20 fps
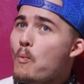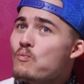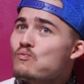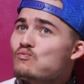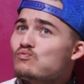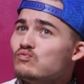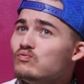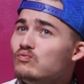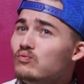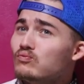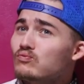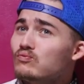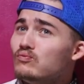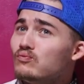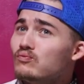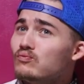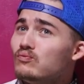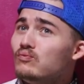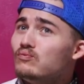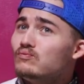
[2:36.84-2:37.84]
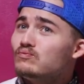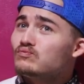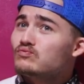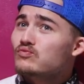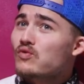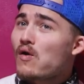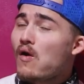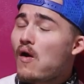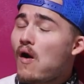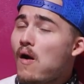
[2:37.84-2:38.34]
It's chocolate and strawberry. Or
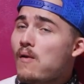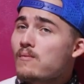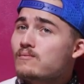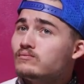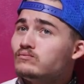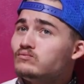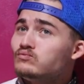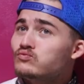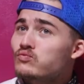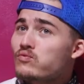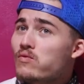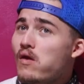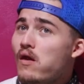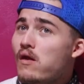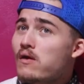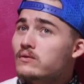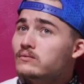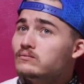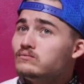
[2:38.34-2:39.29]
chocolate and um, cherry.